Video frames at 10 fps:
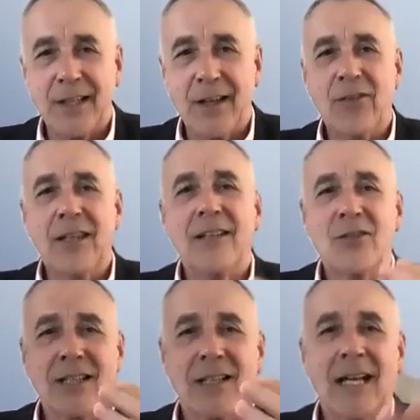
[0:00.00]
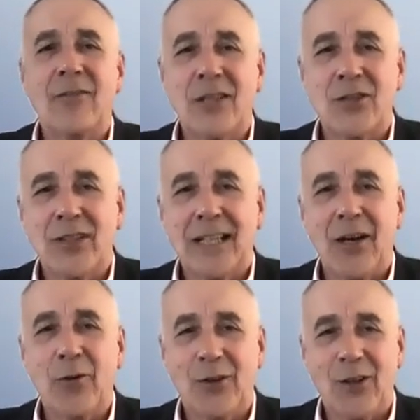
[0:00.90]
And I think you still have district
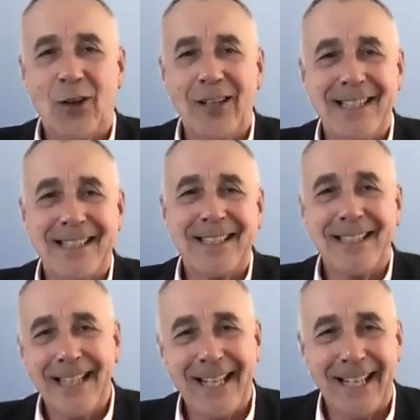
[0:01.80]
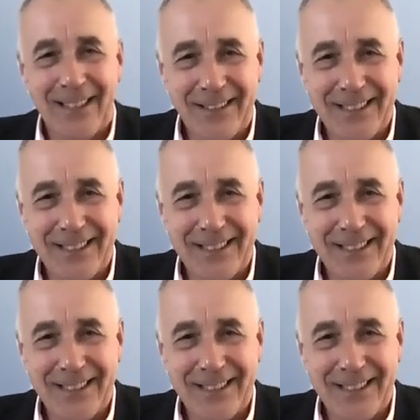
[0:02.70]
health authorities in the Netherlands,